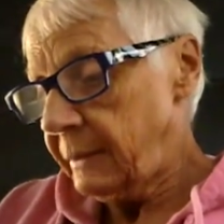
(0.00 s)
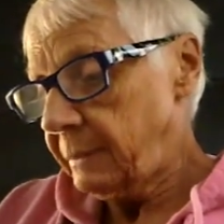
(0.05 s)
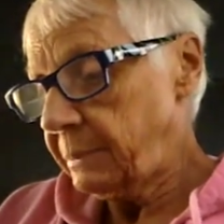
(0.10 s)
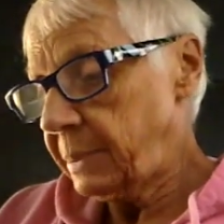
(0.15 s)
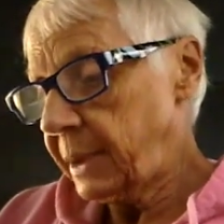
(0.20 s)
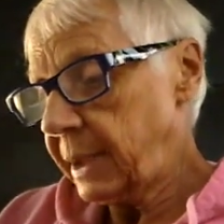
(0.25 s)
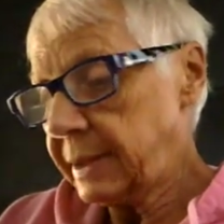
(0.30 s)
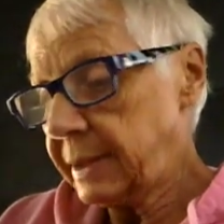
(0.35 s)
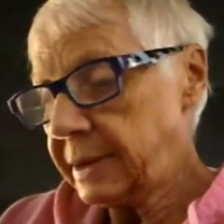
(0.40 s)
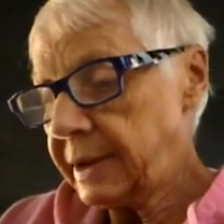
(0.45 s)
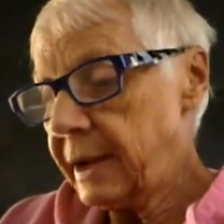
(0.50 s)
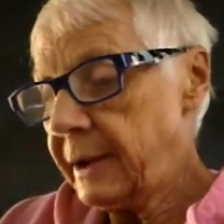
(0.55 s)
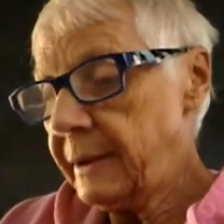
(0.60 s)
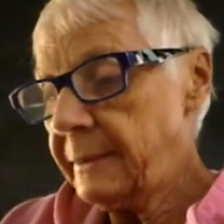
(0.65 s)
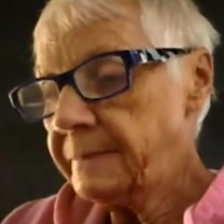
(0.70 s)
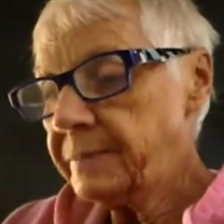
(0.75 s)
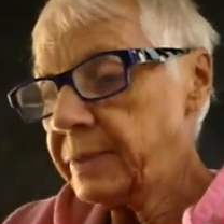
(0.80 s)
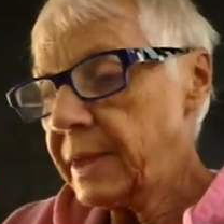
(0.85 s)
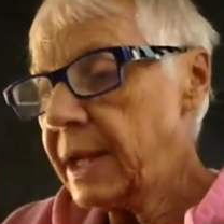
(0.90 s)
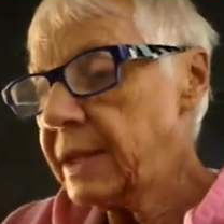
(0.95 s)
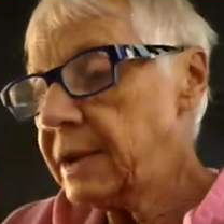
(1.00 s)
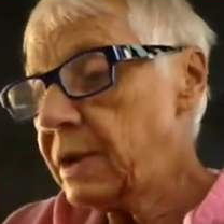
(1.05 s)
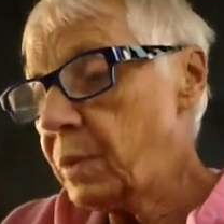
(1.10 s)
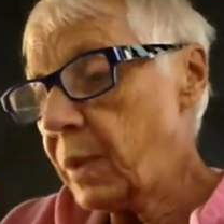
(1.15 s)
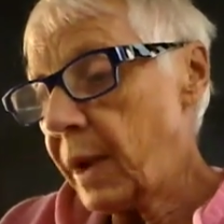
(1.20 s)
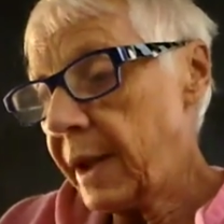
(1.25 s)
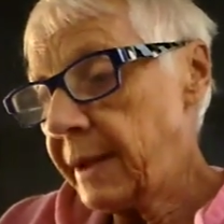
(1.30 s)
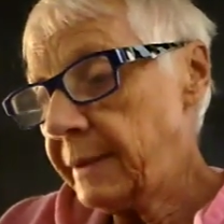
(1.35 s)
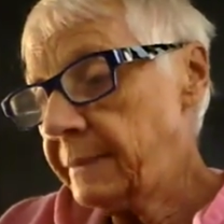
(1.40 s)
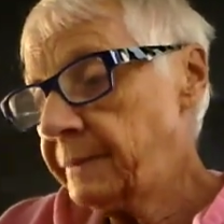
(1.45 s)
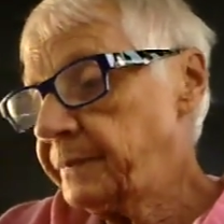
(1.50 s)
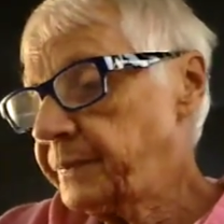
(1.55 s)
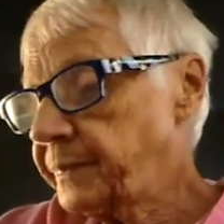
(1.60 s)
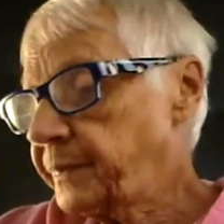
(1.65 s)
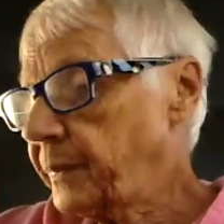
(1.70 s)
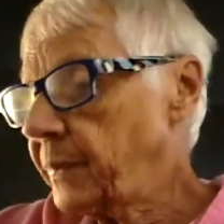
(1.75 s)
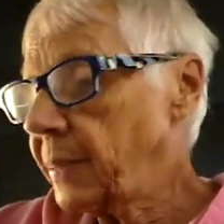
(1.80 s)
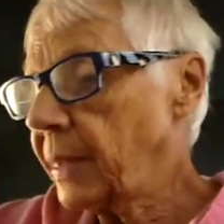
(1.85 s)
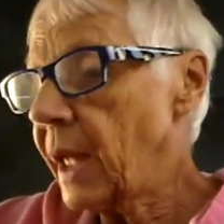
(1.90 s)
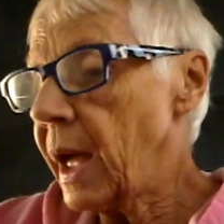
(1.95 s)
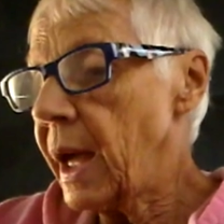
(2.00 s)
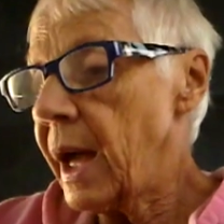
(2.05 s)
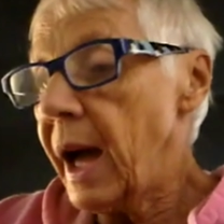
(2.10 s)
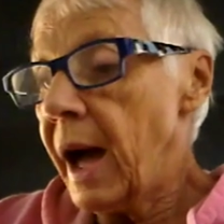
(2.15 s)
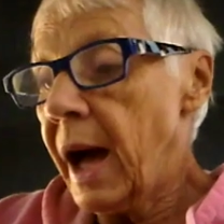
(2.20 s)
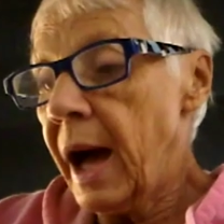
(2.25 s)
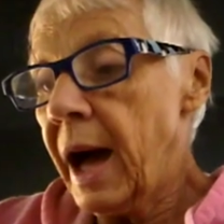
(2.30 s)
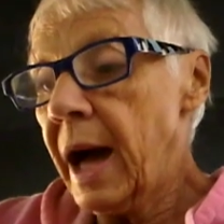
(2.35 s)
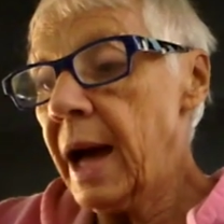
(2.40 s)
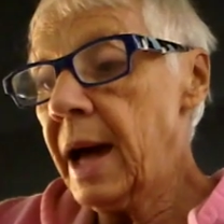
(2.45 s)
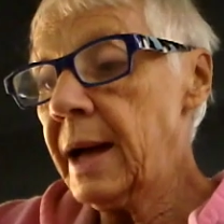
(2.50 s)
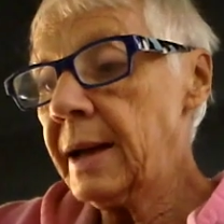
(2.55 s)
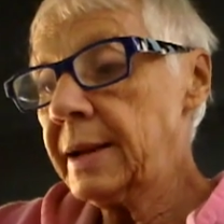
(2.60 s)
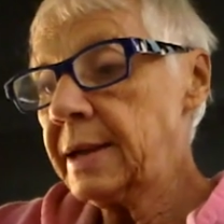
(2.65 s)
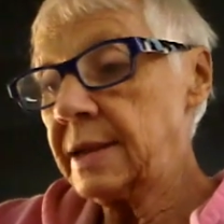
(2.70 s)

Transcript: But anyway, I